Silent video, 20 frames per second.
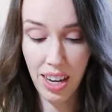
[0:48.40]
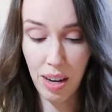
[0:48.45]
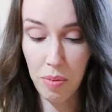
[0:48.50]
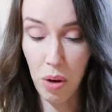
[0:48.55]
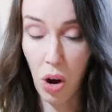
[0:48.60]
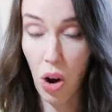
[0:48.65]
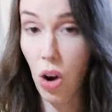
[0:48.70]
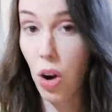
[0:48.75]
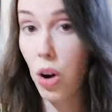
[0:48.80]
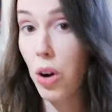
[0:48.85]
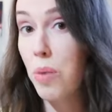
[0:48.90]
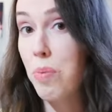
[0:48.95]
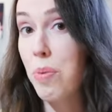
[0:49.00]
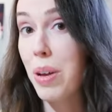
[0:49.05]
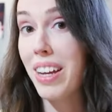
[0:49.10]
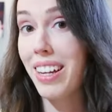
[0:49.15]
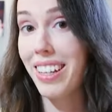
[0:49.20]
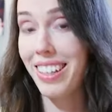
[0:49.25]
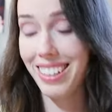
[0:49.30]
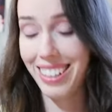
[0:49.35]

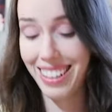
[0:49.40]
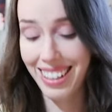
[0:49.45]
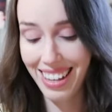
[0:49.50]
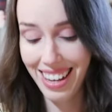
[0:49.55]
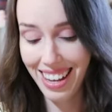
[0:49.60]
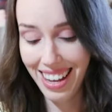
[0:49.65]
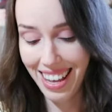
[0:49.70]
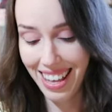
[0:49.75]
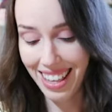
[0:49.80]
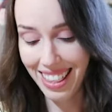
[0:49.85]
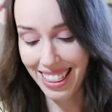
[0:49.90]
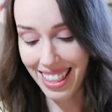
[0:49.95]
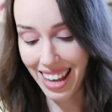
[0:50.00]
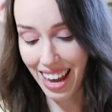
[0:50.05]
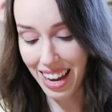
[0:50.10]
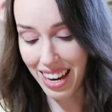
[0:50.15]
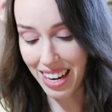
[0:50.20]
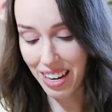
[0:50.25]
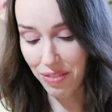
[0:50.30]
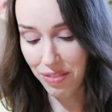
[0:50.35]
hoping
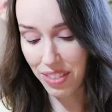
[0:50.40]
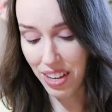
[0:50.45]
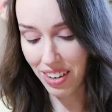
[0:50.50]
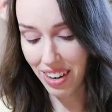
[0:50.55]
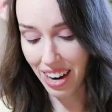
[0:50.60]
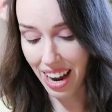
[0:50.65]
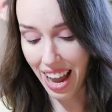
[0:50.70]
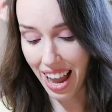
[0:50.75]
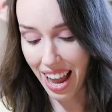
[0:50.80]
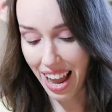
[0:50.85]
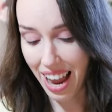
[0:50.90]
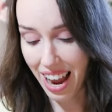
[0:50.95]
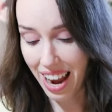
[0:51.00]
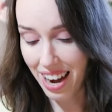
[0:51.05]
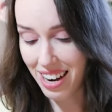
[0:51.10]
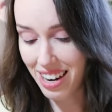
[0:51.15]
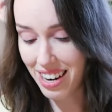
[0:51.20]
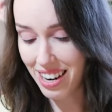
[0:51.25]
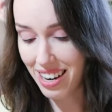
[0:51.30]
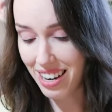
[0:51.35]
that if there are
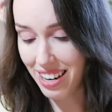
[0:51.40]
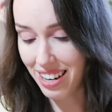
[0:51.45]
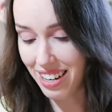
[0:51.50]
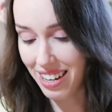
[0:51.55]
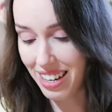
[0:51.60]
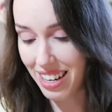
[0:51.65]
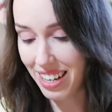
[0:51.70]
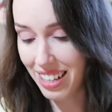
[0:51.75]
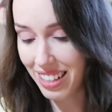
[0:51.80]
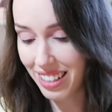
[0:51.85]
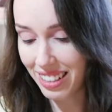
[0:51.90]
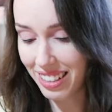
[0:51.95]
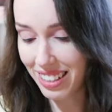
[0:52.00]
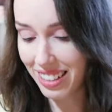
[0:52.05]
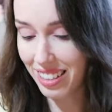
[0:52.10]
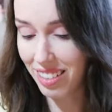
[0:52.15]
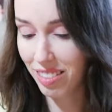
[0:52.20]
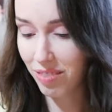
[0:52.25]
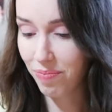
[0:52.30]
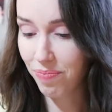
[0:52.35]
any
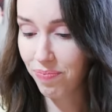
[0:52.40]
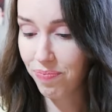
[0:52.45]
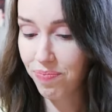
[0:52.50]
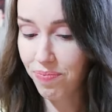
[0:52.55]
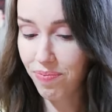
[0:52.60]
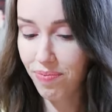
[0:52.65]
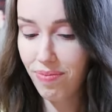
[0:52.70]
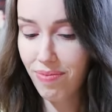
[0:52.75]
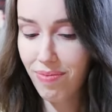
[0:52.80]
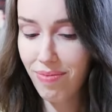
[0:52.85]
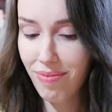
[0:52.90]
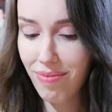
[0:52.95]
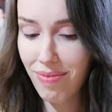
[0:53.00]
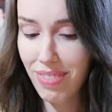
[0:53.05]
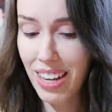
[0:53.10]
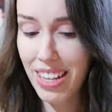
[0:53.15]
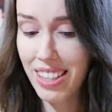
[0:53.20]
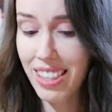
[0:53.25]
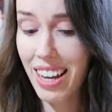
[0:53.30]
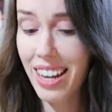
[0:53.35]
kits,
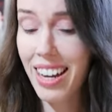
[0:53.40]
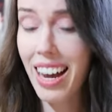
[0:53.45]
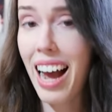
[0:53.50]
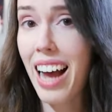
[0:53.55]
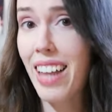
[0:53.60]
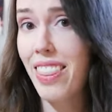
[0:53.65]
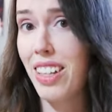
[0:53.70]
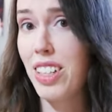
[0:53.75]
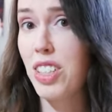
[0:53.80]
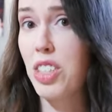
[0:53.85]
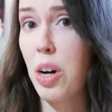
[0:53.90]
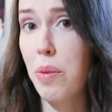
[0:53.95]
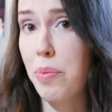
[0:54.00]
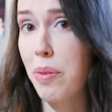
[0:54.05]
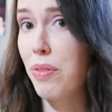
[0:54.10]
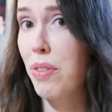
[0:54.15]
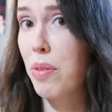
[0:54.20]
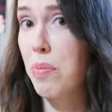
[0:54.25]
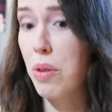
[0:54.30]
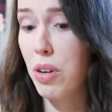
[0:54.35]
they are at the top
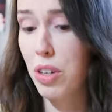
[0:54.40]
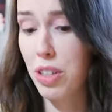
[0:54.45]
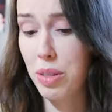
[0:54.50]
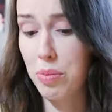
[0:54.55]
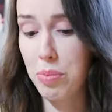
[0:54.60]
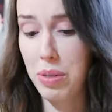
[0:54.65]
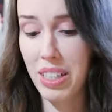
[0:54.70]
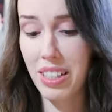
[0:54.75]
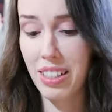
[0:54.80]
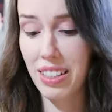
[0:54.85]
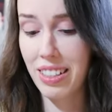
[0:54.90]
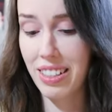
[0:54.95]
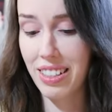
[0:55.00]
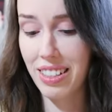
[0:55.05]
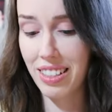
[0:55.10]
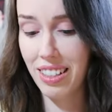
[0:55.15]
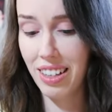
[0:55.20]
of the box because